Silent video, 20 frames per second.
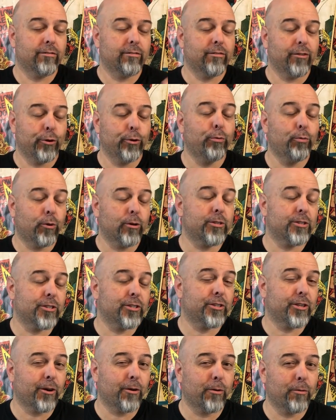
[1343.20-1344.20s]
watch the
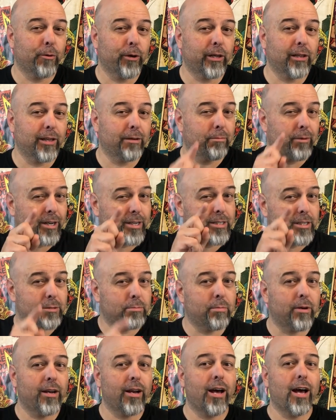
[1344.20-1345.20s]
show on a weekly basis
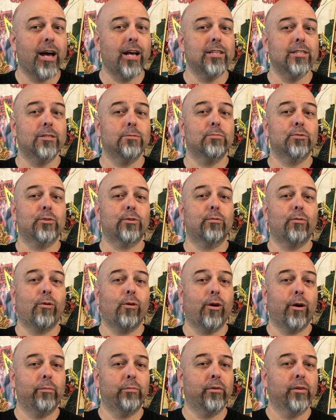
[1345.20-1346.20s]
but aren't
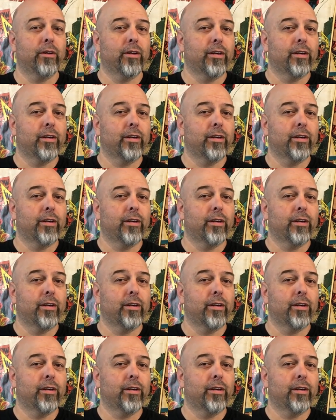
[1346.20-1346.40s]
subscribed,